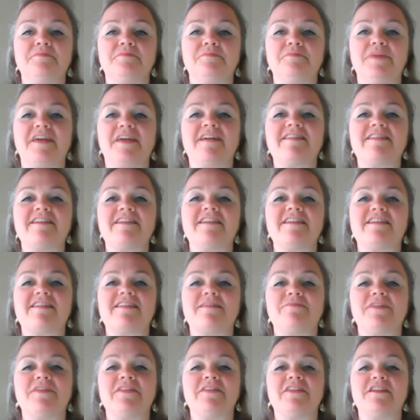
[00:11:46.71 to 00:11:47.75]
because it is
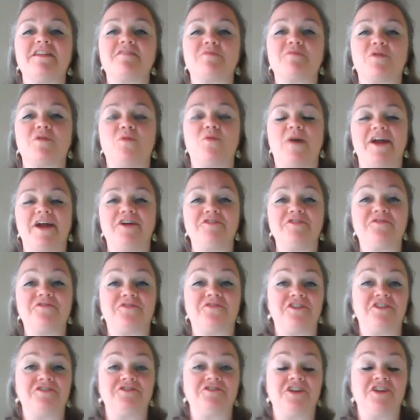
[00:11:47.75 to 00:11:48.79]
something that is required
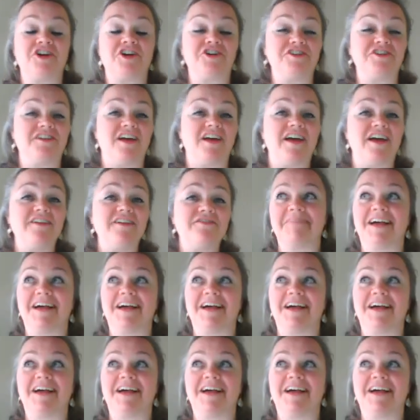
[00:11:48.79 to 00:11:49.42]
for a good life.